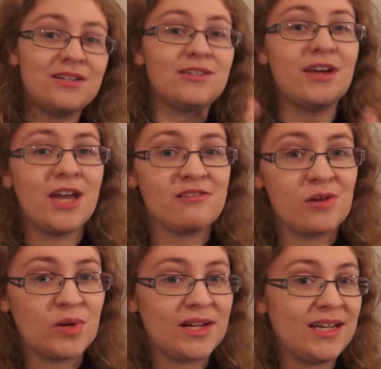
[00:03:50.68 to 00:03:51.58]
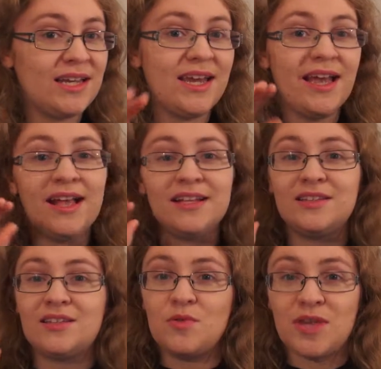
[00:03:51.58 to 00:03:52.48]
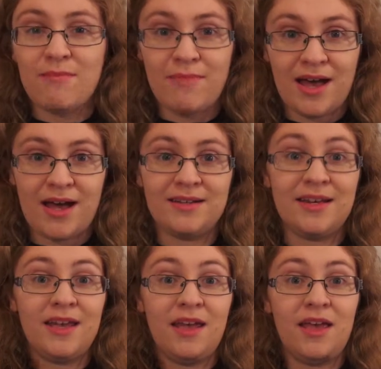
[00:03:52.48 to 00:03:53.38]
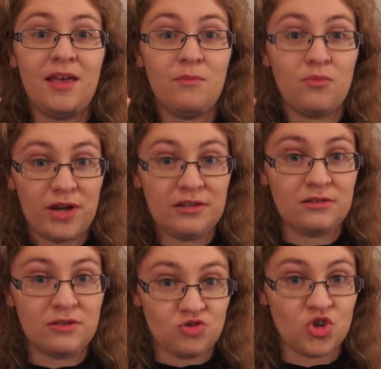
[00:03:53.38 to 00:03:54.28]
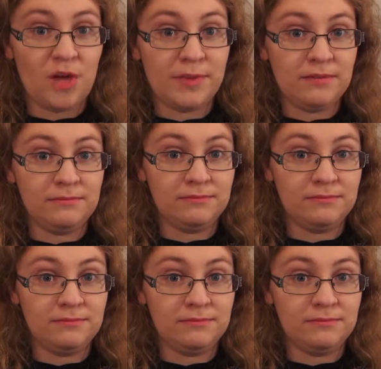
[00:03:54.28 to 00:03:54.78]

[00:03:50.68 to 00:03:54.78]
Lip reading: die heroically, don't get mad, embrace the drama.